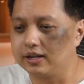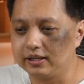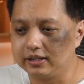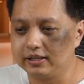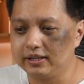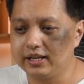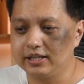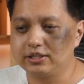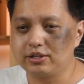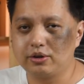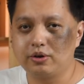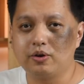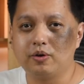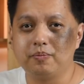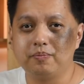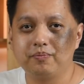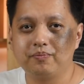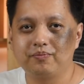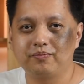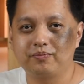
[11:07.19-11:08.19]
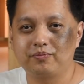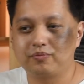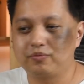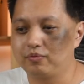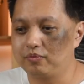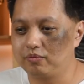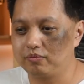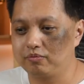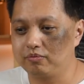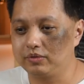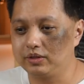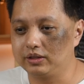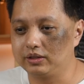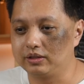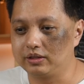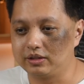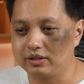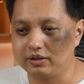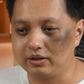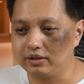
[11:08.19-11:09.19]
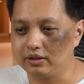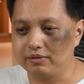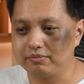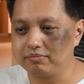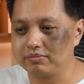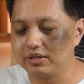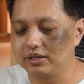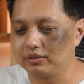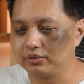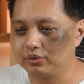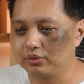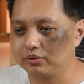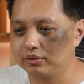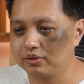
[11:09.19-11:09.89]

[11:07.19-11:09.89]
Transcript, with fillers: Let's hope uh, the,